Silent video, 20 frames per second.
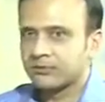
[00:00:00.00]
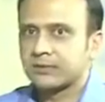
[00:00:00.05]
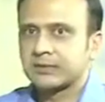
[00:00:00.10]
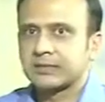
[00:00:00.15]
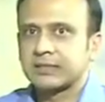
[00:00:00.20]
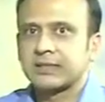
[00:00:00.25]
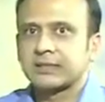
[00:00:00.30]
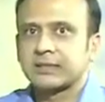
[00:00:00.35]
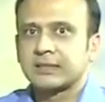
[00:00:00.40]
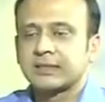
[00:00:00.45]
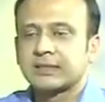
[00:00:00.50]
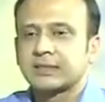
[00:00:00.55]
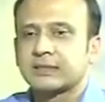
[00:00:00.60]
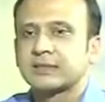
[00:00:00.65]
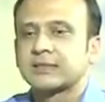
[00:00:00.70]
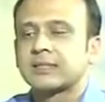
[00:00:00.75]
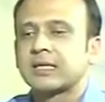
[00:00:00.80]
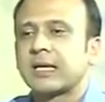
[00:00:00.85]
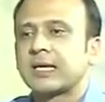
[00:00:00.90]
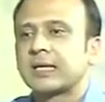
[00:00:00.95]

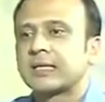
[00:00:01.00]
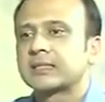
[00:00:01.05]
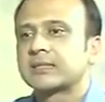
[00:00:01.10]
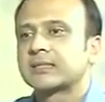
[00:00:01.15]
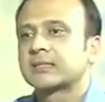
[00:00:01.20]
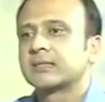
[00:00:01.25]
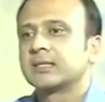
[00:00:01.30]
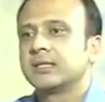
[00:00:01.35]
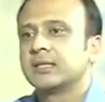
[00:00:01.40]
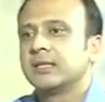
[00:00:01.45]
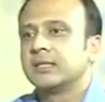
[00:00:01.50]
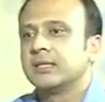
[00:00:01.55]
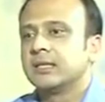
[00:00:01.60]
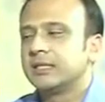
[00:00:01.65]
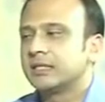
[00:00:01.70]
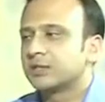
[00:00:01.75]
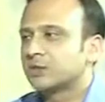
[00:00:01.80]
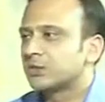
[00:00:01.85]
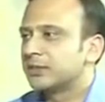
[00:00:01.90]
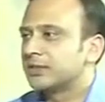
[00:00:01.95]
techniques, as
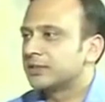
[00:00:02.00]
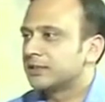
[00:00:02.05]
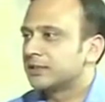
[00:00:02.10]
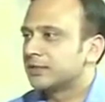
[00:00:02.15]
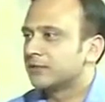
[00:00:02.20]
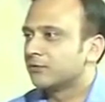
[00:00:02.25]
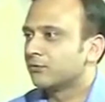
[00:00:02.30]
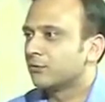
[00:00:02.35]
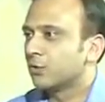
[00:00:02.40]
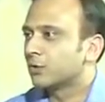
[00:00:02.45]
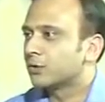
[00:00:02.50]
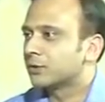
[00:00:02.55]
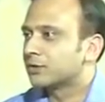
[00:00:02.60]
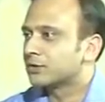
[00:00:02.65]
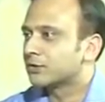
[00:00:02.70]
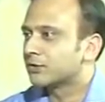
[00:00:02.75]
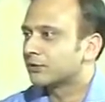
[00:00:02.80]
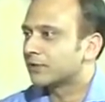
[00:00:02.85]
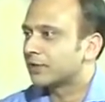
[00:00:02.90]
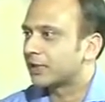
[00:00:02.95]
increasing the
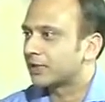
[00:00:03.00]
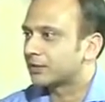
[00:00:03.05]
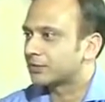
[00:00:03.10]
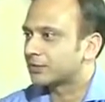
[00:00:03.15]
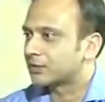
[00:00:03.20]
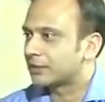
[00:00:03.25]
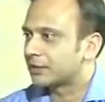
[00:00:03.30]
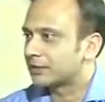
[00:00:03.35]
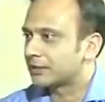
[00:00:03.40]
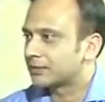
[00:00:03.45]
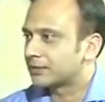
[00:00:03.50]
voltage of electricity.